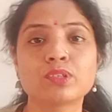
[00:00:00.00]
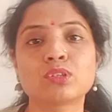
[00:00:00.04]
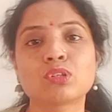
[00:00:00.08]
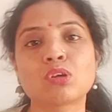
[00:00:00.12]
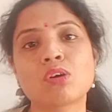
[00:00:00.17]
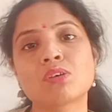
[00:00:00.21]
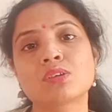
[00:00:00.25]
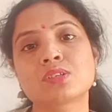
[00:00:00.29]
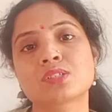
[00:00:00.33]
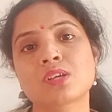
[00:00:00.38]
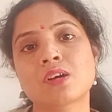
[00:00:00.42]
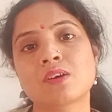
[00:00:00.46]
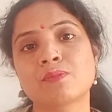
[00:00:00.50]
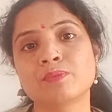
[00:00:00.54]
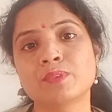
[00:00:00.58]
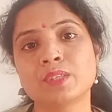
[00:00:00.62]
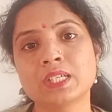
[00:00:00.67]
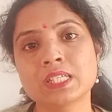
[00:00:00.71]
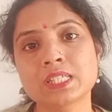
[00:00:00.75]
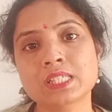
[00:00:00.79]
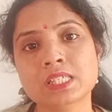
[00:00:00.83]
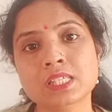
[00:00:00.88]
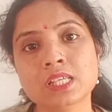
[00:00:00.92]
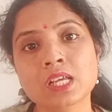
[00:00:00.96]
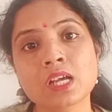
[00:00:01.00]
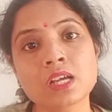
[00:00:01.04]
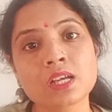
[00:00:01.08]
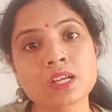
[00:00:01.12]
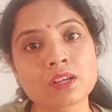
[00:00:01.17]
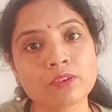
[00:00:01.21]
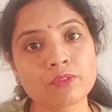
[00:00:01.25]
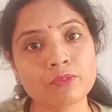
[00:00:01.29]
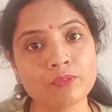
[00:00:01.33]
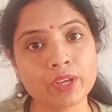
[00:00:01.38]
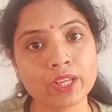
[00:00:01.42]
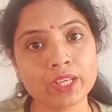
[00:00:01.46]
thoughts of this.
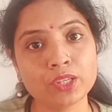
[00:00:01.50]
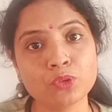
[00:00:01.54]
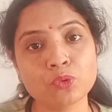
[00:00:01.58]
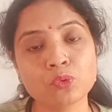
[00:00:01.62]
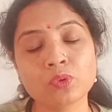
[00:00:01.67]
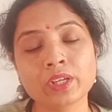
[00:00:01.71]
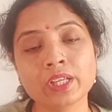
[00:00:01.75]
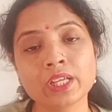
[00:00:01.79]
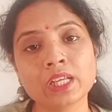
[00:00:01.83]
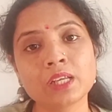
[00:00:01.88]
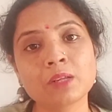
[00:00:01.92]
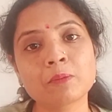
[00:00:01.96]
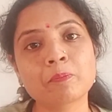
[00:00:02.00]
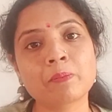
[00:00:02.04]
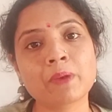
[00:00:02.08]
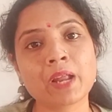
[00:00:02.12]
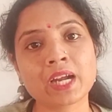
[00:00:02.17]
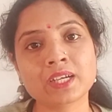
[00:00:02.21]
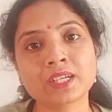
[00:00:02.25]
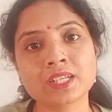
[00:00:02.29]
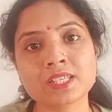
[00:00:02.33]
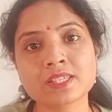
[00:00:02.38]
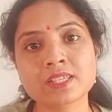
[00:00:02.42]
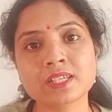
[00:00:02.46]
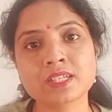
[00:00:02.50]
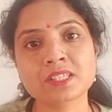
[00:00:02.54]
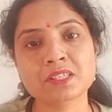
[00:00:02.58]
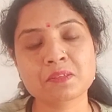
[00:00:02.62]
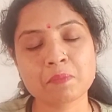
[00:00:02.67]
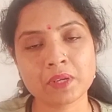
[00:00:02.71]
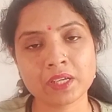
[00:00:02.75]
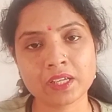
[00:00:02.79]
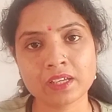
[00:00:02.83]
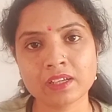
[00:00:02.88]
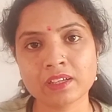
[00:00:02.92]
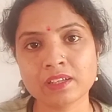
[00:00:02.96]
When you really practice it
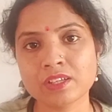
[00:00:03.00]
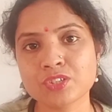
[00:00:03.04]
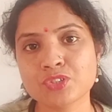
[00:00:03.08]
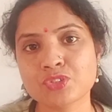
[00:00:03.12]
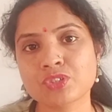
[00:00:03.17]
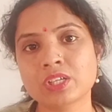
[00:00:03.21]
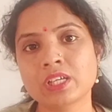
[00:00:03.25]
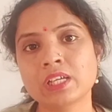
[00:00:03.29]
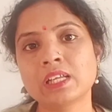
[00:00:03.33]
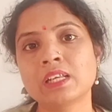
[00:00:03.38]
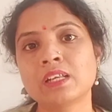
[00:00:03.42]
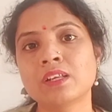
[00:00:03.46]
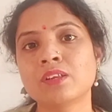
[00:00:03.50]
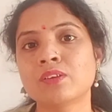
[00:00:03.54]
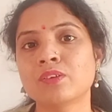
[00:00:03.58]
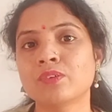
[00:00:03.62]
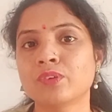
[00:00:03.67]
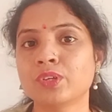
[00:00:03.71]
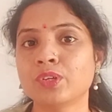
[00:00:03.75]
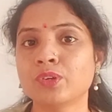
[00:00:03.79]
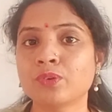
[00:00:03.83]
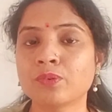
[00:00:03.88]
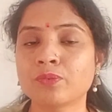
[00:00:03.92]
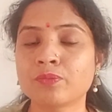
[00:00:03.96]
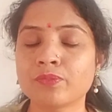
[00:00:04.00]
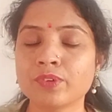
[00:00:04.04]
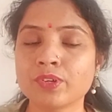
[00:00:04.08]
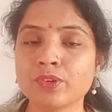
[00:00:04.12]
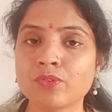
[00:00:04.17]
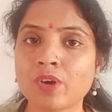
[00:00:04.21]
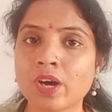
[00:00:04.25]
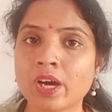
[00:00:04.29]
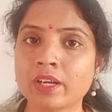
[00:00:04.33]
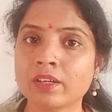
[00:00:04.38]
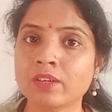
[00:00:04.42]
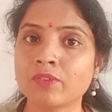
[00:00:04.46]
speaking English skill, if
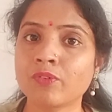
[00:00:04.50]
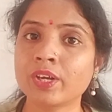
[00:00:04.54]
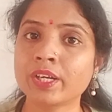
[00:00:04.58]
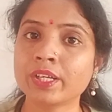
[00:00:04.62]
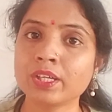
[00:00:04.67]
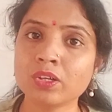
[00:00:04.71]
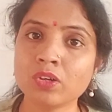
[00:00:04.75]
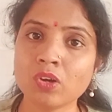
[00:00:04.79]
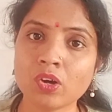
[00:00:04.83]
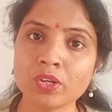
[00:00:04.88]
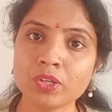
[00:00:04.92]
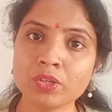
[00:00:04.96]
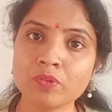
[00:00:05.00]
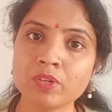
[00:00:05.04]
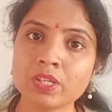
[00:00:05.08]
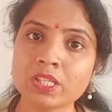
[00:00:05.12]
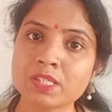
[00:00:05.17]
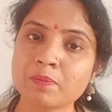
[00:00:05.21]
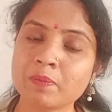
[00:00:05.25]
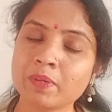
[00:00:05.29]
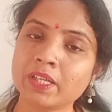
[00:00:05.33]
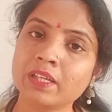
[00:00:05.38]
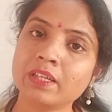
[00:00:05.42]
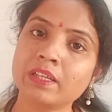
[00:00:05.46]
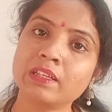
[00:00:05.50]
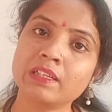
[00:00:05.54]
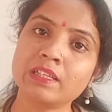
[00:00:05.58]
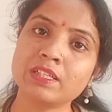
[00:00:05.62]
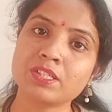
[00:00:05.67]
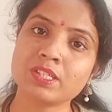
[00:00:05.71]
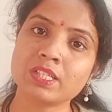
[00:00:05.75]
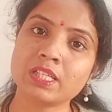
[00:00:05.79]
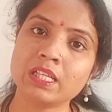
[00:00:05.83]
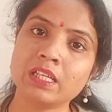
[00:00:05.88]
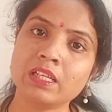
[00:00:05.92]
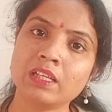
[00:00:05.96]
you are working on your speaking
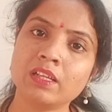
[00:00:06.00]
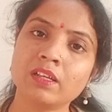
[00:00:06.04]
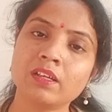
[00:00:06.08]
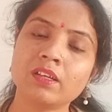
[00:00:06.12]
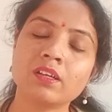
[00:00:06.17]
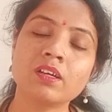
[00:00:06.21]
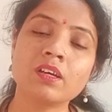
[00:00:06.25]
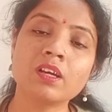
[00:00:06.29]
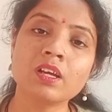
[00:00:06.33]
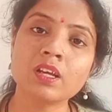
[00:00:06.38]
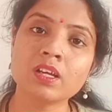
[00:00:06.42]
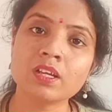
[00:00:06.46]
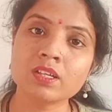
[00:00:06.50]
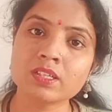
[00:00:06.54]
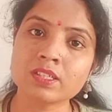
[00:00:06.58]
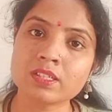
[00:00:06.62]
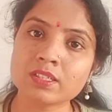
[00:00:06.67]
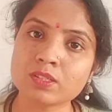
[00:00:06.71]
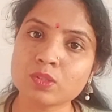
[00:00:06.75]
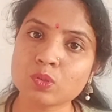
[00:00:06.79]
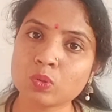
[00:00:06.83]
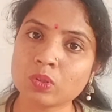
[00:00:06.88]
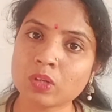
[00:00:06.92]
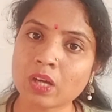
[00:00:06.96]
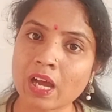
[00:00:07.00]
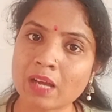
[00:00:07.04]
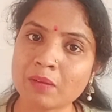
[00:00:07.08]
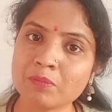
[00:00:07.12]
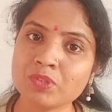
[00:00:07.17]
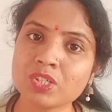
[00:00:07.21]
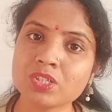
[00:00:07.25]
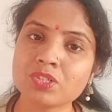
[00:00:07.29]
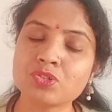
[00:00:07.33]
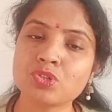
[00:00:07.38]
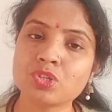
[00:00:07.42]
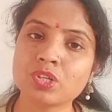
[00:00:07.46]
English skill, So I'm
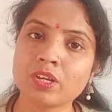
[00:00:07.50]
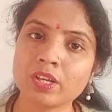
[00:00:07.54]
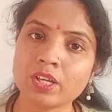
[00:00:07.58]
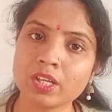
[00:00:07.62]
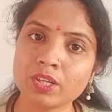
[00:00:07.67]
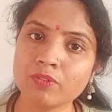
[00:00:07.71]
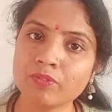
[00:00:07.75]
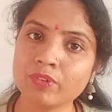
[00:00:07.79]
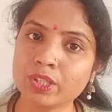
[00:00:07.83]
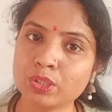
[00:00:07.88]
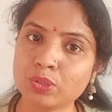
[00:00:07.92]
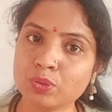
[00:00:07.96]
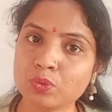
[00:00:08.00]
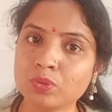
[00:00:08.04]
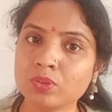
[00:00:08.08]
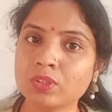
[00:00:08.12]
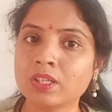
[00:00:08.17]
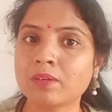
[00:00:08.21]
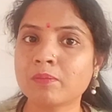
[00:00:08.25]
just sharing with you